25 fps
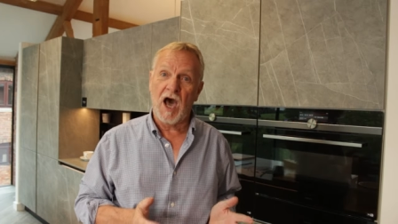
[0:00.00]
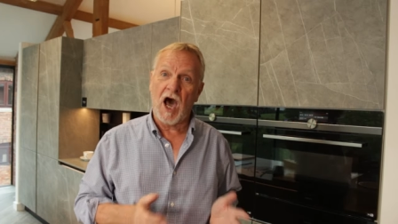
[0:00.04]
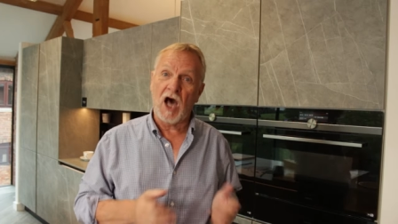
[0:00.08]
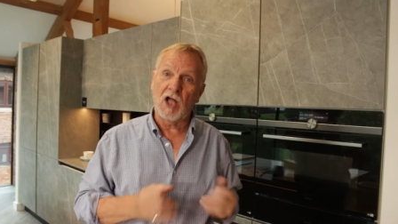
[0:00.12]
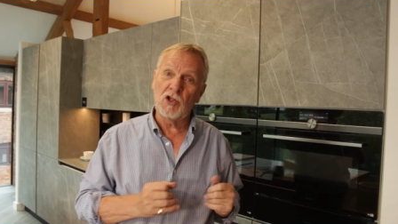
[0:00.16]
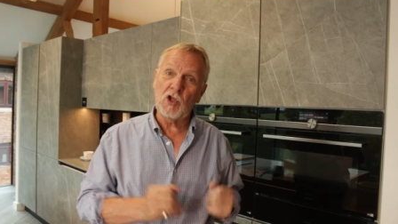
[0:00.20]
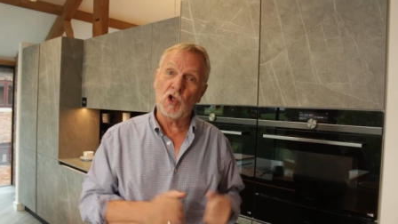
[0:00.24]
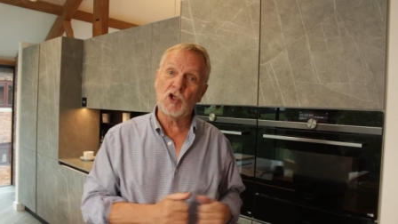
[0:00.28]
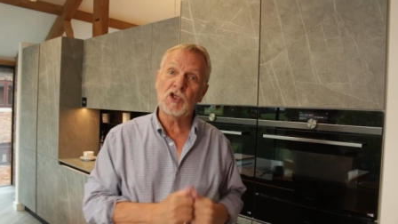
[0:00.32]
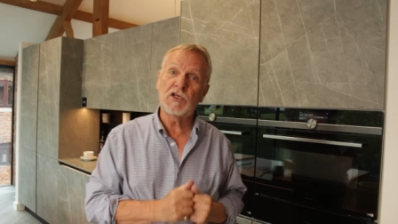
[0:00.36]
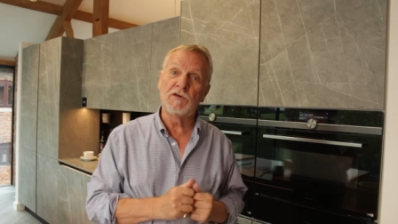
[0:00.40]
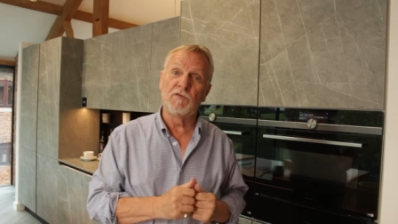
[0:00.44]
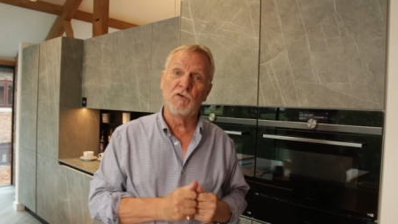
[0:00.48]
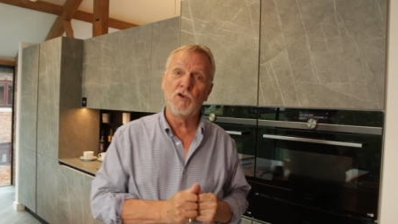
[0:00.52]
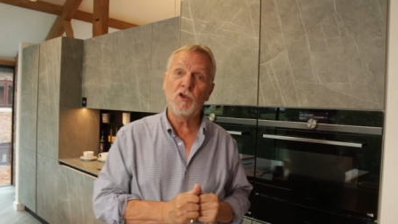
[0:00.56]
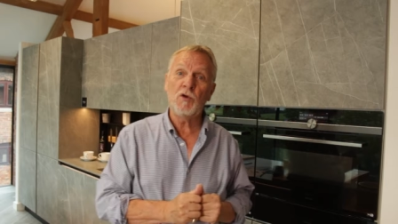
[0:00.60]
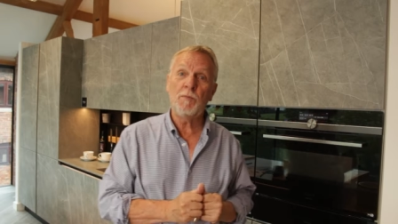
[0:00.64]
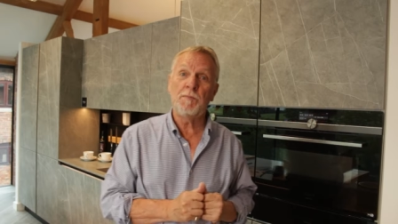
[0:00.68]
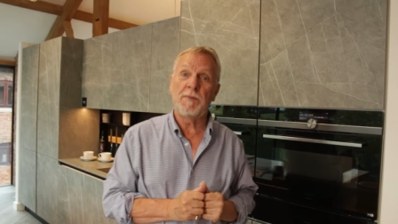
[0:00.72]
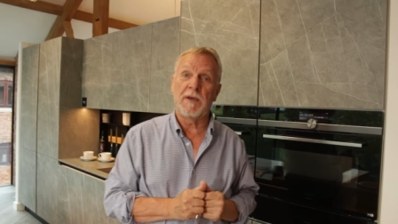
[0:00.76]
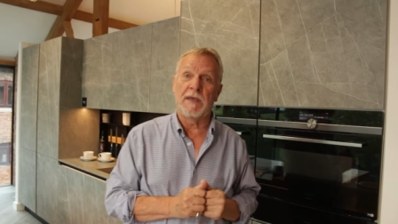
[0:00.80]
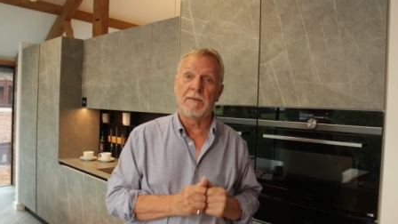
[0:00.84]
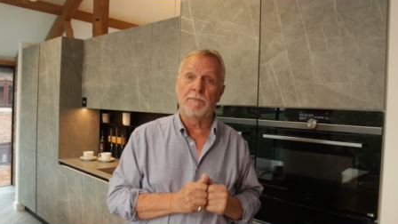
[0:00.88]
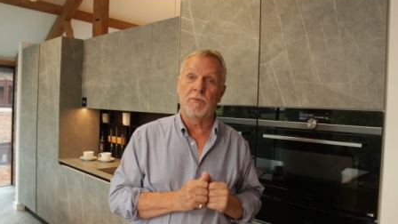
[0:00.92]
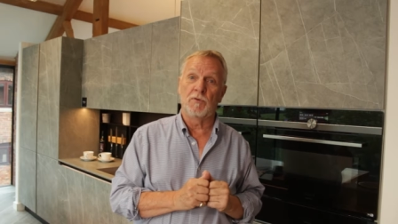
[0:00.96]
A lot of other
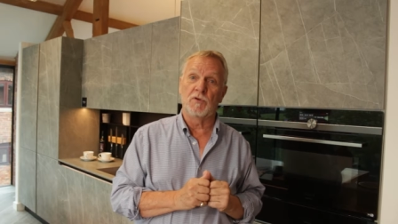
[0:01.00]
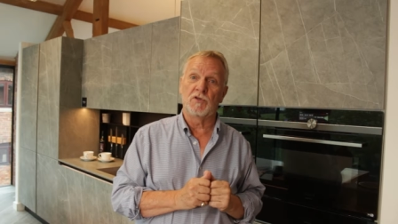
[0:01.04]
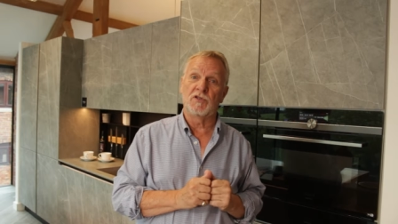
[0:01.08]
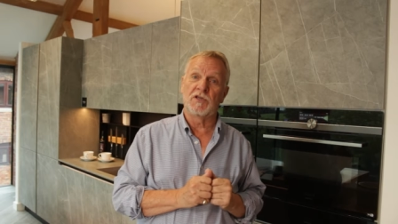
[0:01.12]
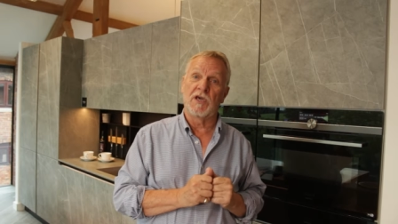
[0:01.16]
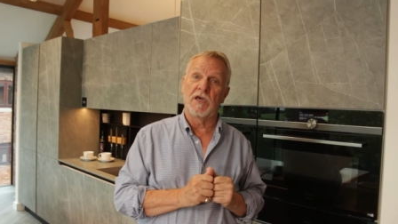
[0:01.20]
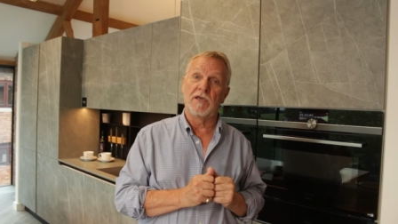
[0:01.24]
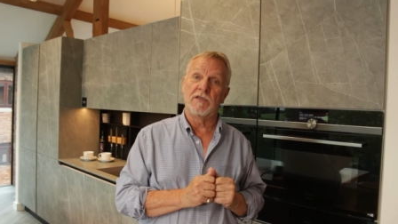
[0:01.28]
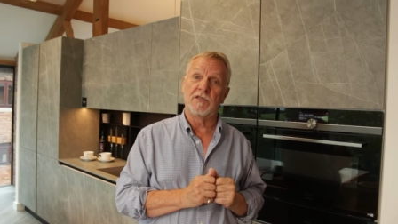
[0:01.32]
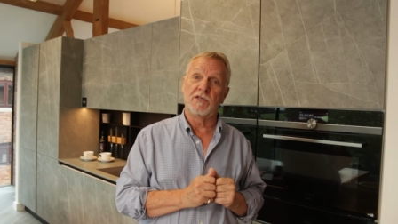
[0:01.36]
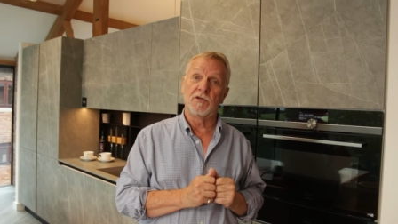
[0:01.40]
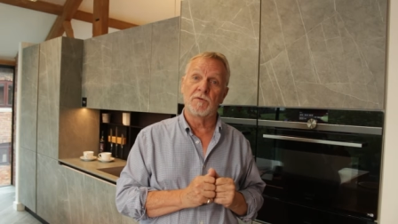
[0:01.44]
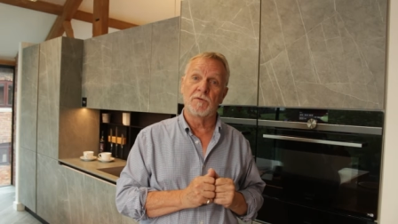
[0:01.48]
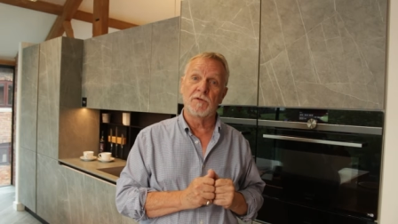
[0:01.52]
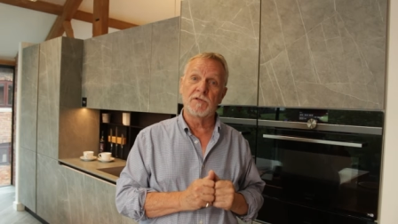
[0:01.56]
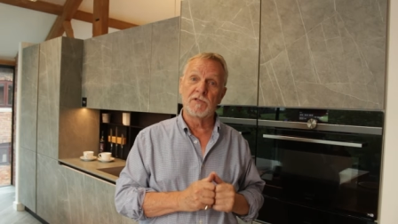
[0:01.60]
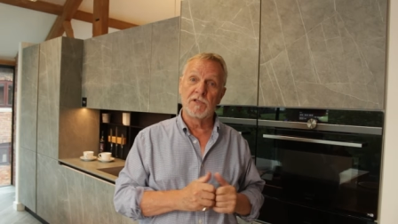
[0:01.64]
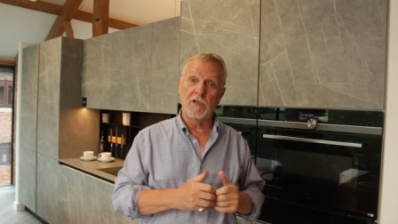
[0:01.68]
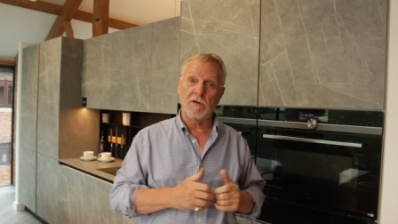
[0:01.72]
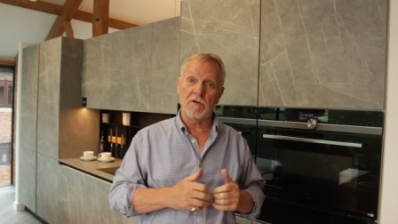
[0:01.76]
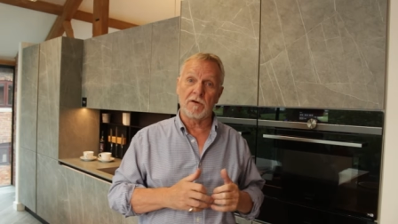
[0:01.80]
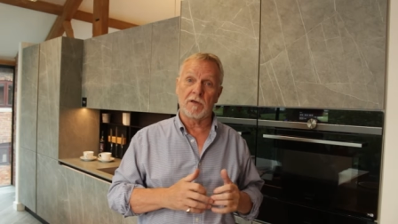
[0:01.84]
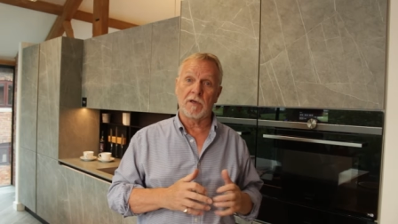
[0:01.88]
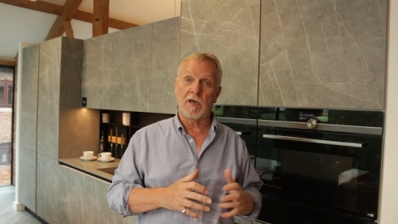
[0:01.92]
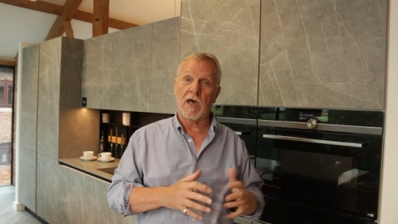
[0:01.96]
people say to us,
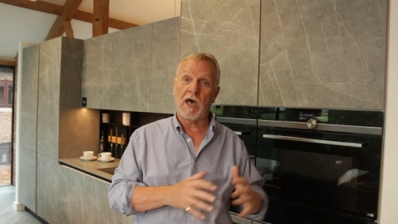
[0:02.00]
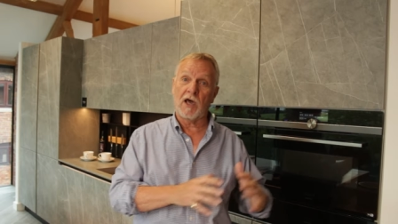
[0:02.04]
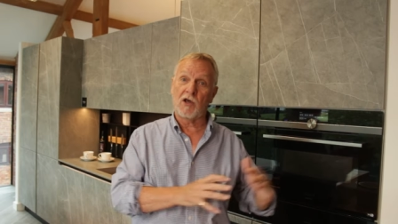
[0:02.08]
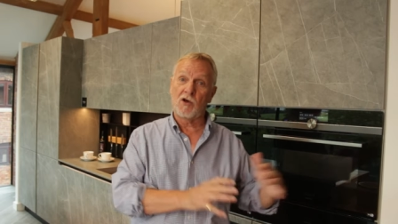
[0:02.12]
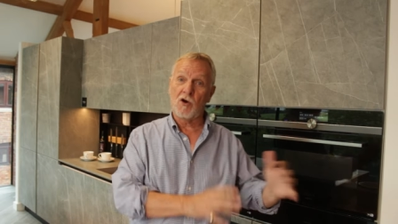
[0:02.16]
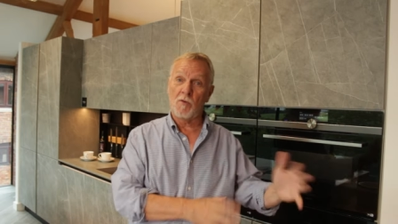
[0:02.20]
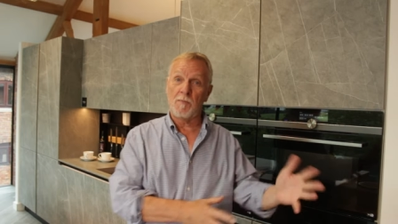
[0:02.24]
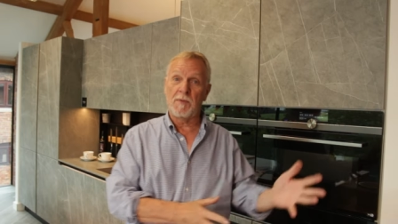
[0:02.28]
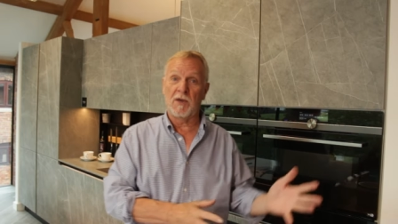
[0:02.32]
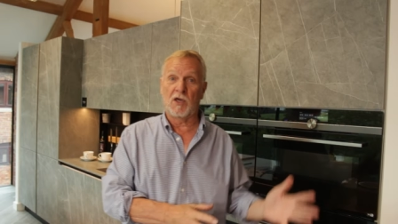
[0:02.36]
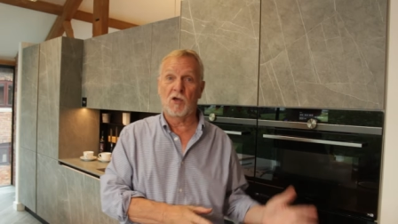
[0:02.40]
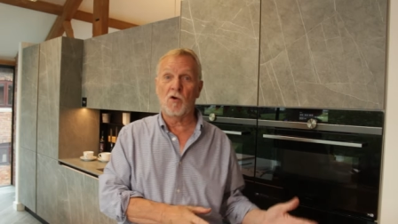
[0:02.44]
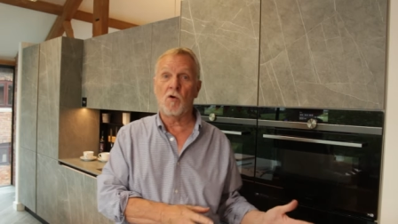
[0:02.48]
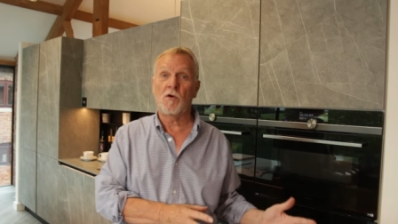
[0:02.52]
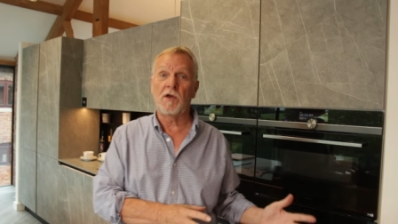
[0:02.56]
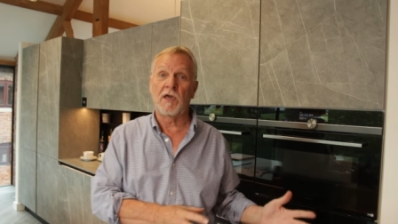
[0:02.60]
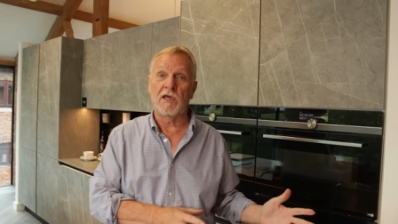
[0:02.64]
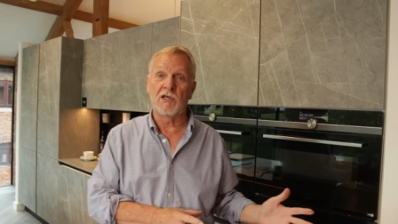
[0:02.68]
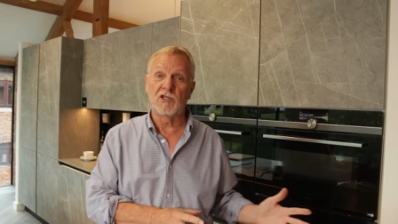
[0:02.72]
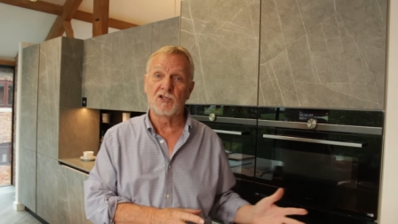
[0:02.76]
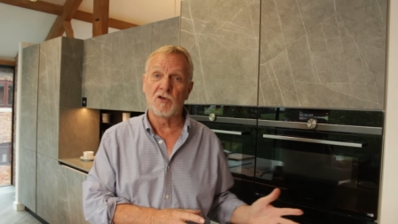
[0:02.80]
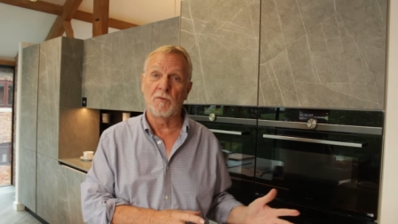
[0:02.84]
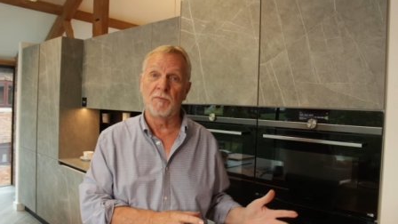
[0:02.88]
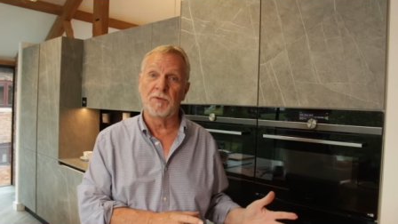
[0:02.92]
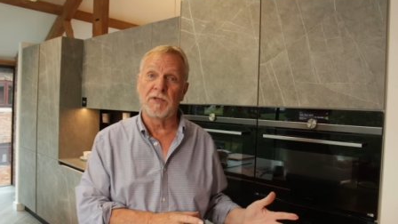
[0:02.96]
look, I could be
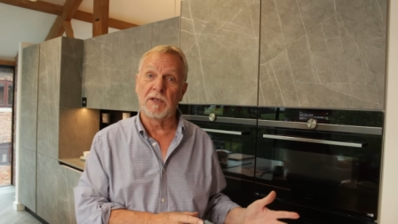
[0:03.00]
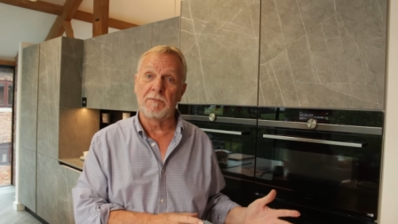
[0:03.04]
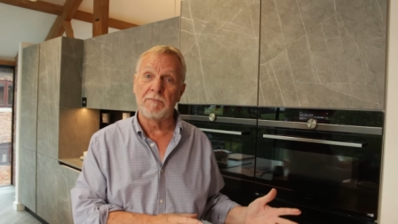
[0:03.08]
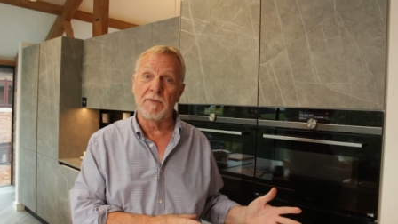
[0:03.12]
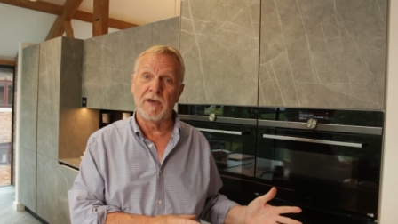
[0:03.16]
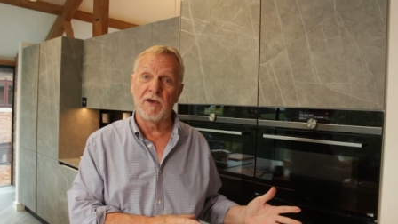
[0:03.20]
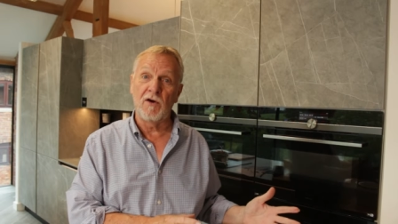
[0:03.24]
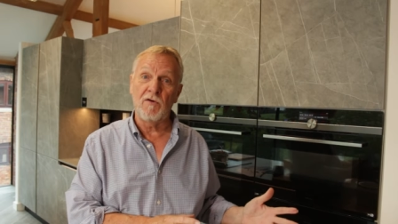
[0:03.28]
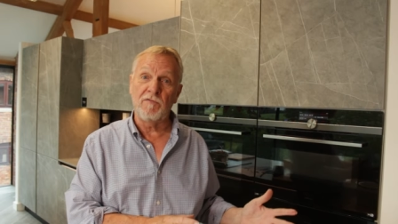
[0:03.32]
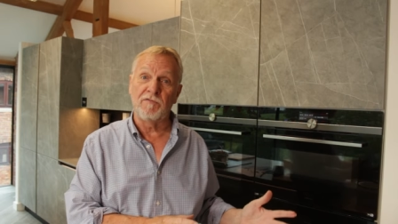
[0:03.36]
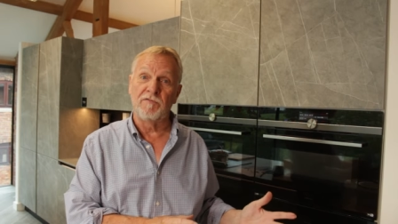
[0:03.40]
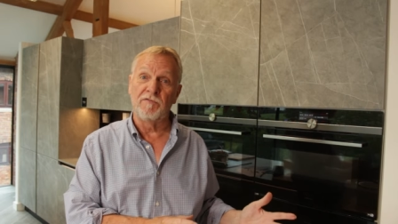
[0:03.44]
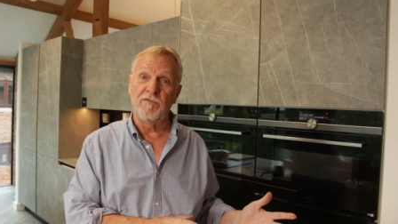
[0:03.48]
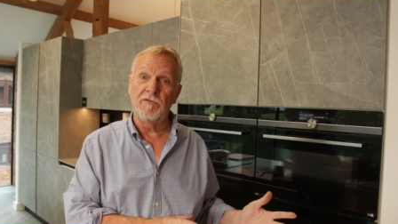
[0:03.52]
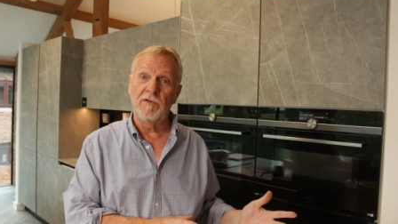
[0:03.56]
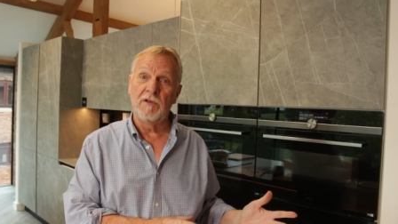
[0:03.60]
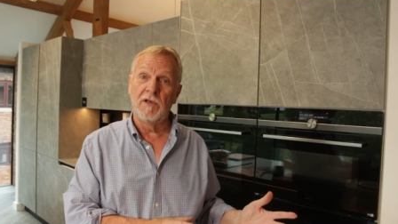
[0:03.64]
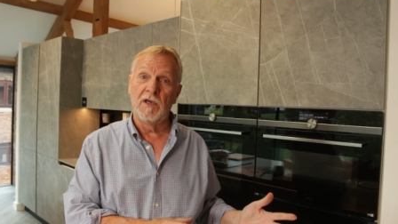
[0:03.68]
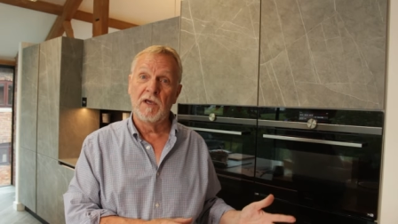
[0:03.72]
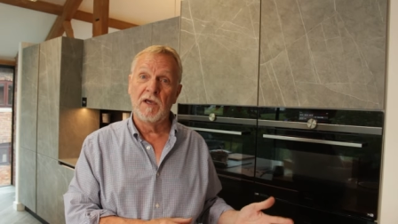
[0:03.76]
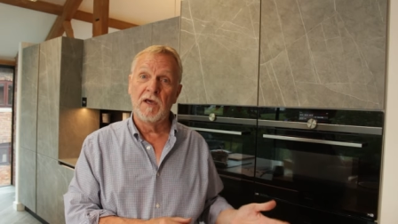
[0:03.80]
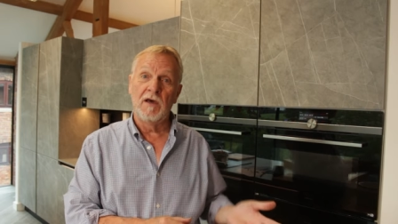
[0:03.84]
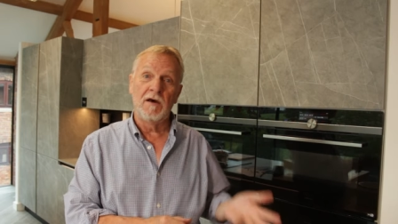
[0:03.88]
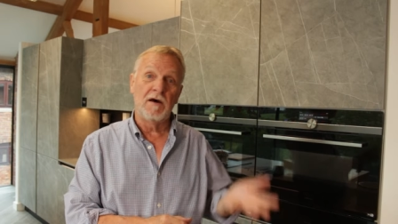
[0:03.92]
cooking something in my oven,